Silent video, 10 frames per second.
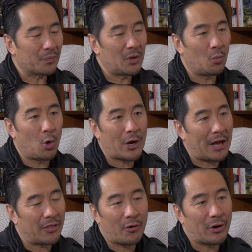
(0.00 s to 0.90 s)
you walk
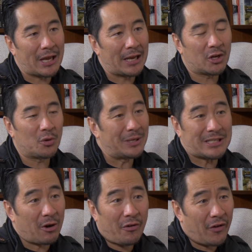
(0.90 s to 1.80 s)
out there again. It could be
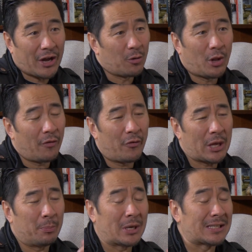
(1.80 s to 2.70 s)
terrifying all over
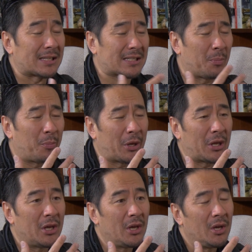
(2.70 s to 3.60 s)
again because it's
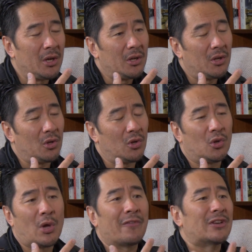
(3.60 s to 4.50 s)
something
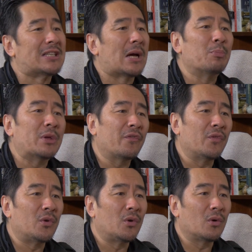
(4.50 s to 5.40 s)
you haven't done
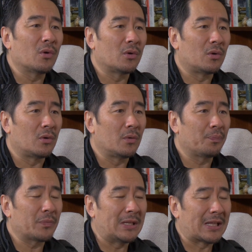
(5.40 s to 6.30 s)
before, or
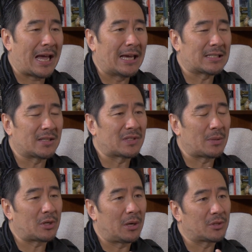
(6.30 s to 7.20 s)
in the case of
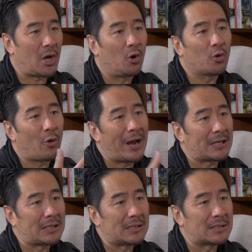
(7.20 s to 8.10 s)
sometimes older
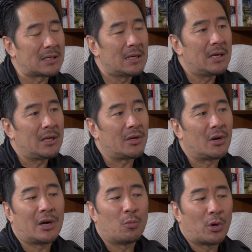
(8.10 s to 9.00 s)
actors, you
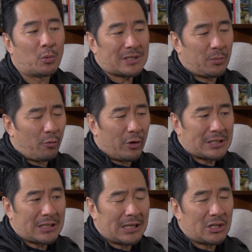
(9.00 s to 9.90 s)
know, I worked with someone
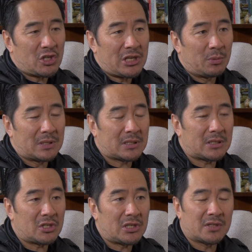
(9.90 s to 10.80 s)
recently and
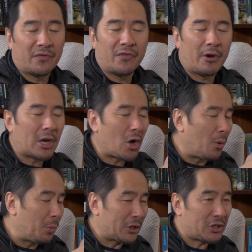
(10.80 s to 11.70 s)
she's a very
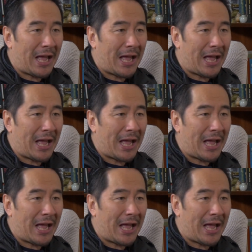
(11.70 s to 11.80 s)
accomplished